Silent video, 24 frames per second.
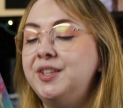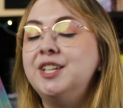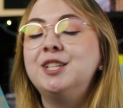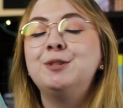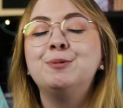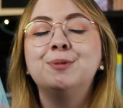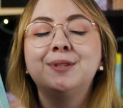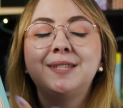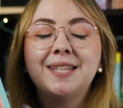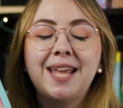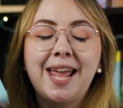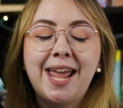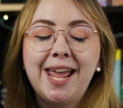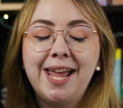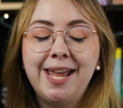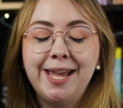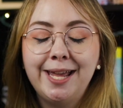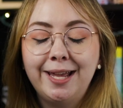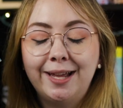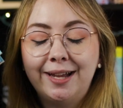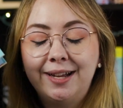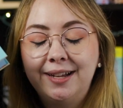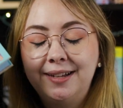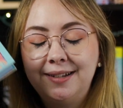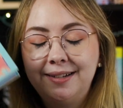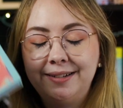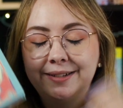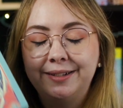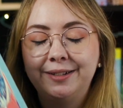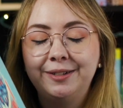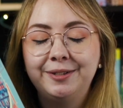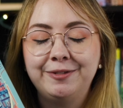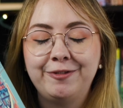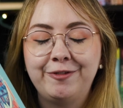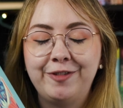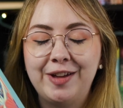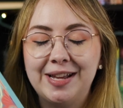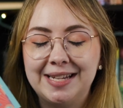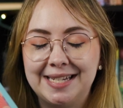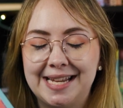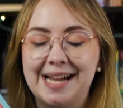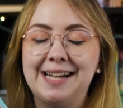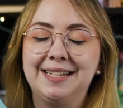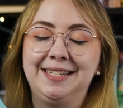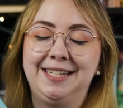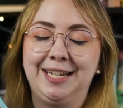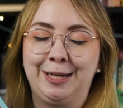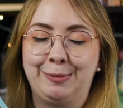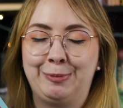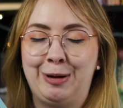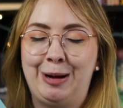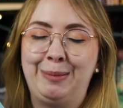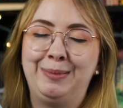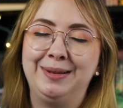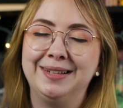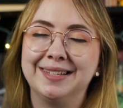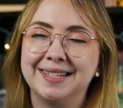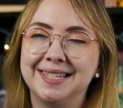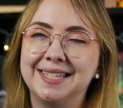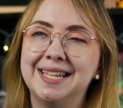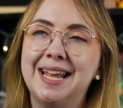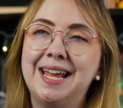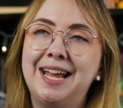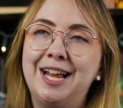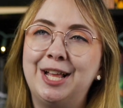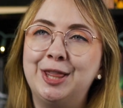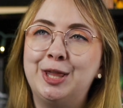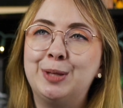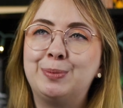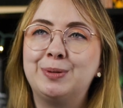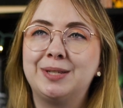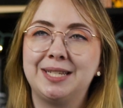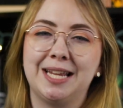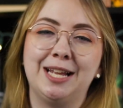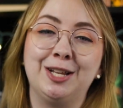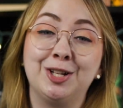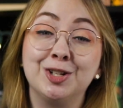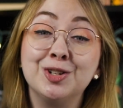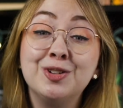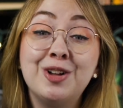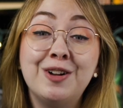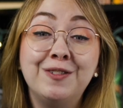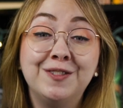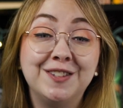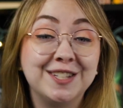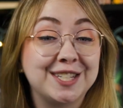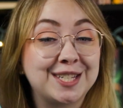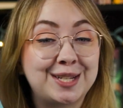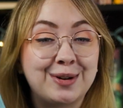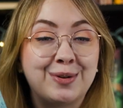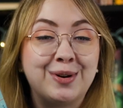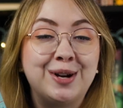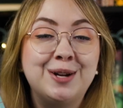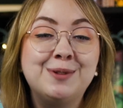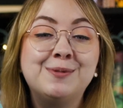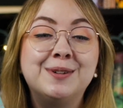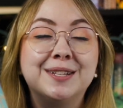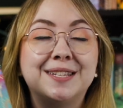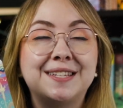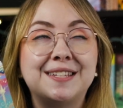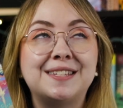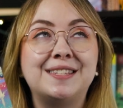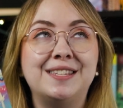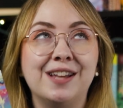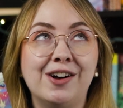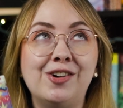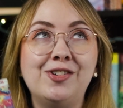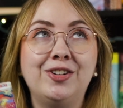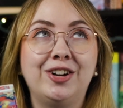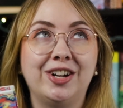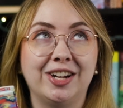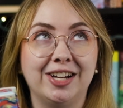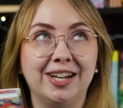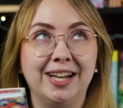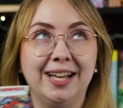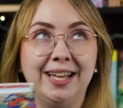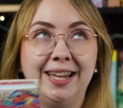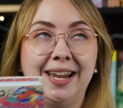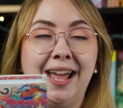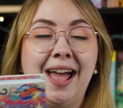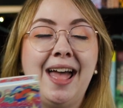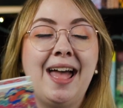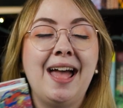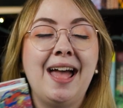This was a fantastic premise. The potential of this story was so good.